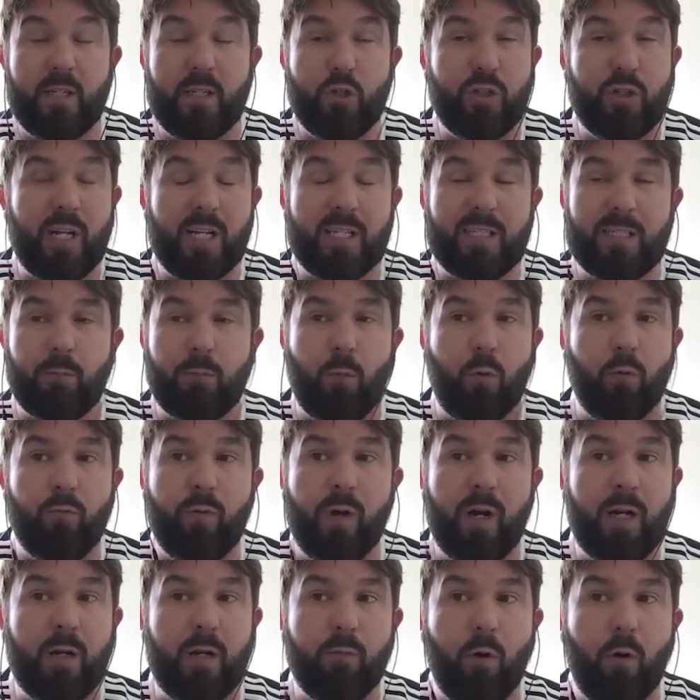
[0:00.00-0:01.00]
He just gets that one
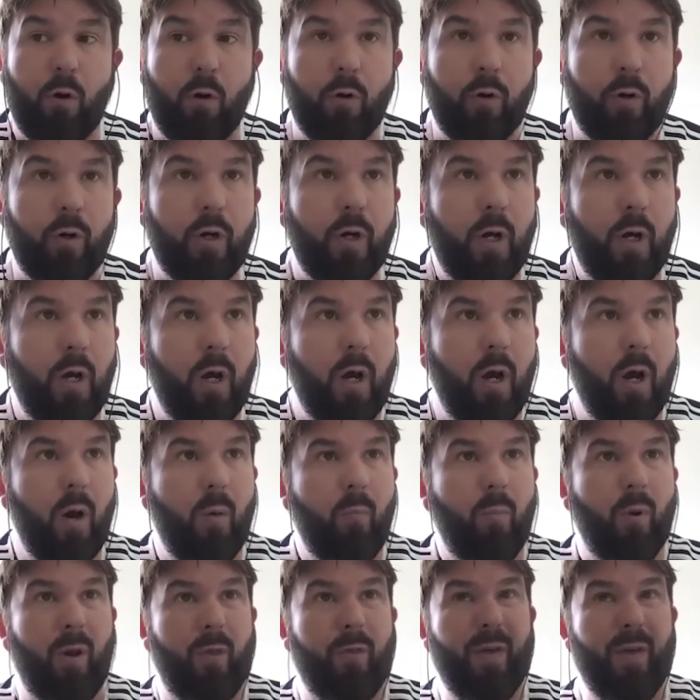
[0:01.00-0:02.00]
really wrong.
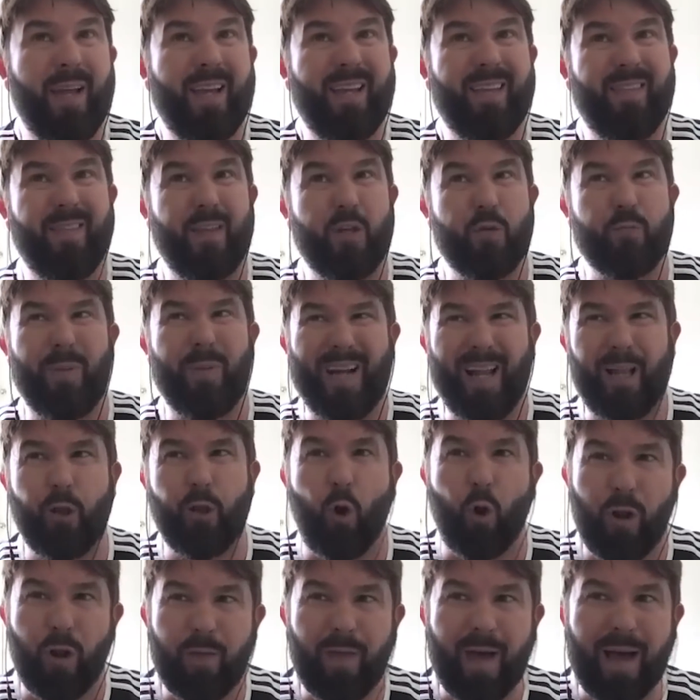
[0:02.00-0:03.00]
But I think there's been a
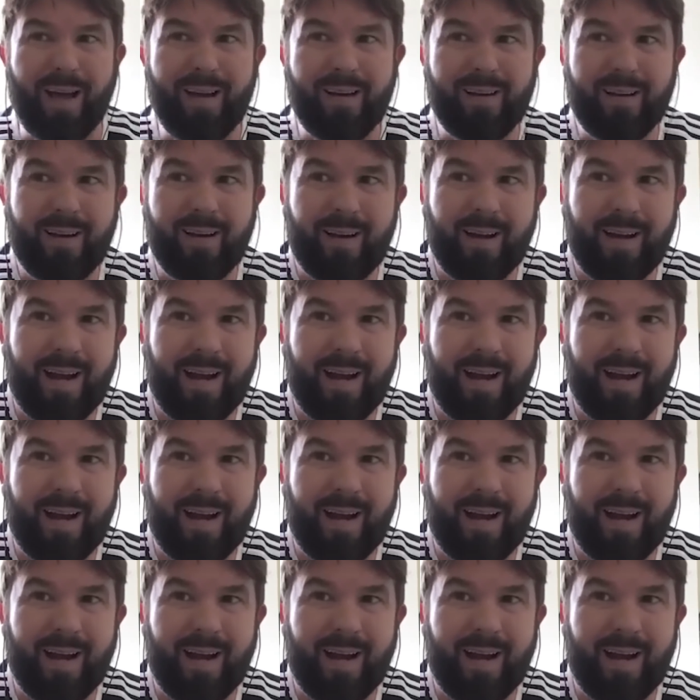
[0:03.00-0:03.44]
lot of that.